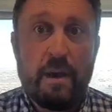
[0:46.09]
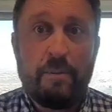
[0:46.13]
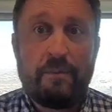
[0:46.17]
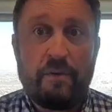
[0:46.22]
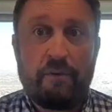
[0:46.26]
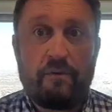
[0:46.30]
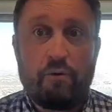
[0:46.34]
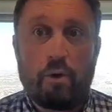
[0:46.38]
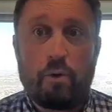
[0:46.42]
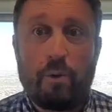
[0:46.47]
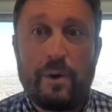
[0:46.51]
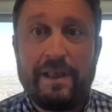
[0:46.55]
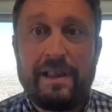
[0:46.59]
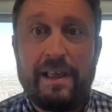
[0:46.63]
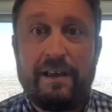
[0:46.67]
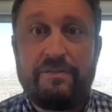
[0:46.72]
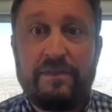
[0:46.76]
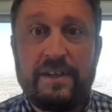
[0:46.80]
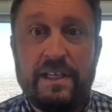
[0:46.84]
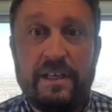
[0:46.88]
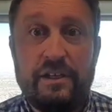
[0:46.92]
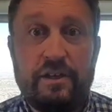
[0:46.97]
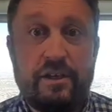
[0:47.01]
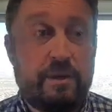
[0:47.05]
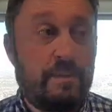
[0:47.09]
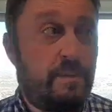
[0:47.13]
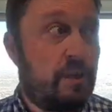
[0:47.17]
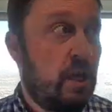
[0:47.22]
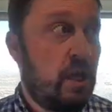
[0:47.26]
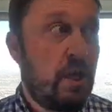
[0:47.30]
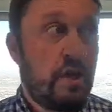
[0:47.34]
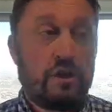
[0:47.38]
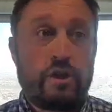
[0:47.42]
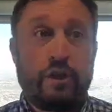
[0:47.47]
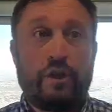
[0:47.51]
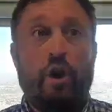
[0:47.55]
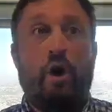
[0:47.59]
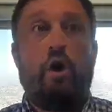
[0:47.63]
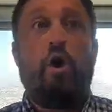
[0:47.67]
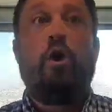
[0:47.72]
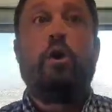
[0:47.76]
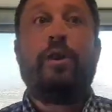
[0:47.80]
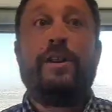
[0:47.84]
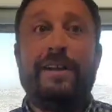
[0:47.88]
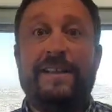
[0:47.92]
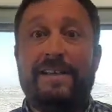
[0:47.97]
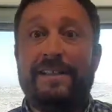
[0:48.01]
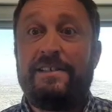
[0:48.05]
before we left Egypt to the
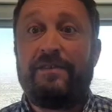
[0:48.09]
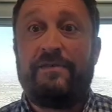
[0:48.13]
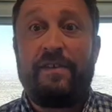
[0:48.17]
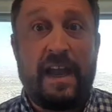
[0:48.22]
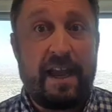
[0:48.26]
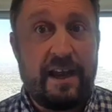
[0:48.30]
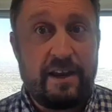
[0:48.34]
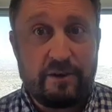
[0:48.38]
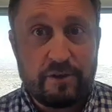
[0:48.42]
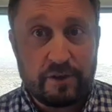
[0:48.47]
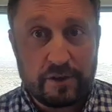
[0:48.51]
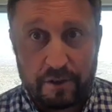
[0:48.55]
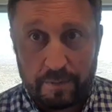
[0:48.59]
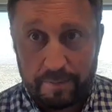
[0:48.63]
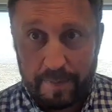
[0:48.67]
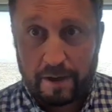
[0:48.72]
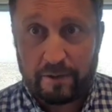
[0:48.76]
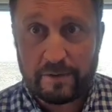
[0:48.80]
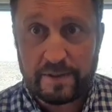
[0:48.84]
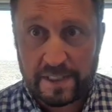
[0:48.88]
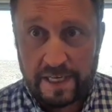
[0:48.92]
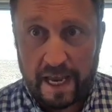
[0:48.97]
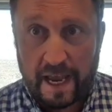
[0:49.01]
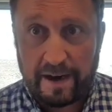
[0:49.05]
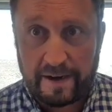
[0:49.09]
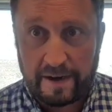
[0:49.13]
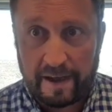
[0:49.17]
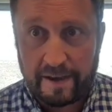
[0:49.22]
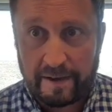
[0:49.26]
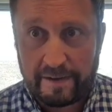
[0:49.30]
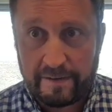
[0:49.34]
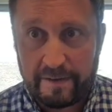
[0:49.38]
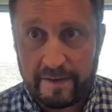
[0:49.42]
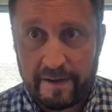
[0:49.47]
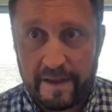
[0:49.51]
holiness of angels at Mount Sinai,